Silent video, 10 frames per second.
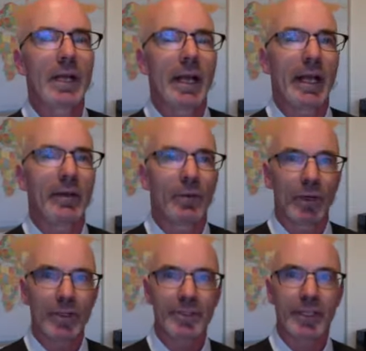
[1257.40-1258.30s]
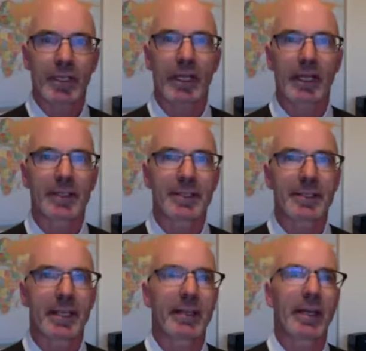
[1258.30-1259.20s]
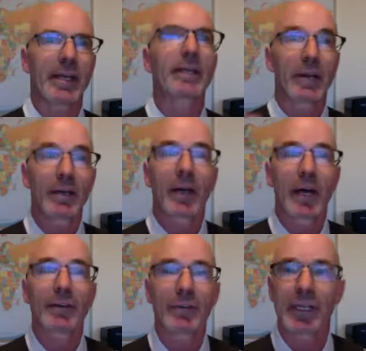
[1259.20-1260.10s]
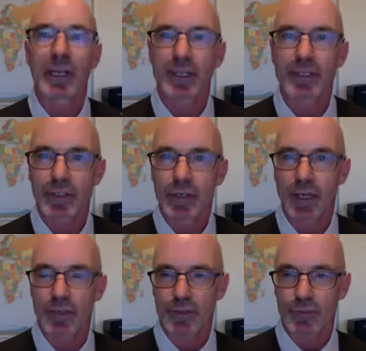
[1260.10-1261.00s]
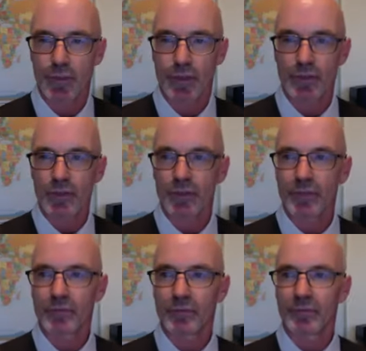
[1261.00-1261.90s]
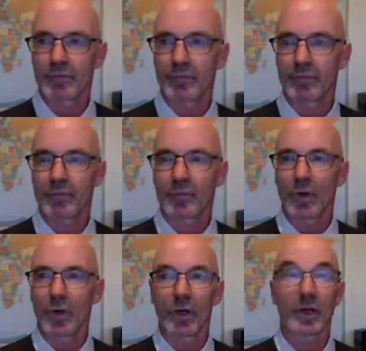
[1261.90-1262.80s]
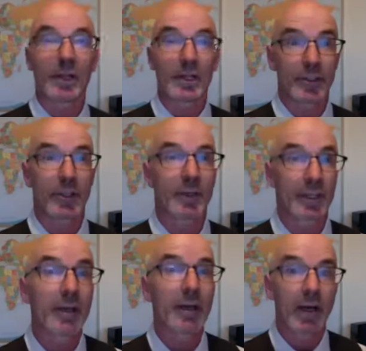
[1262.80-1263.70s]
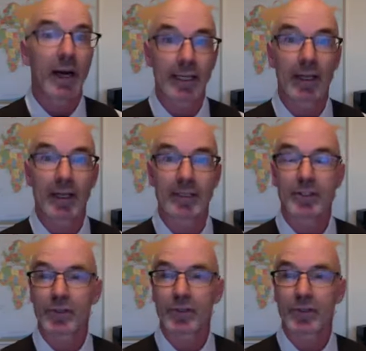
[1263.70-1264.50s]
And once the client has said, hey, I'd really like to know how this works, or Dermot, I'd like to do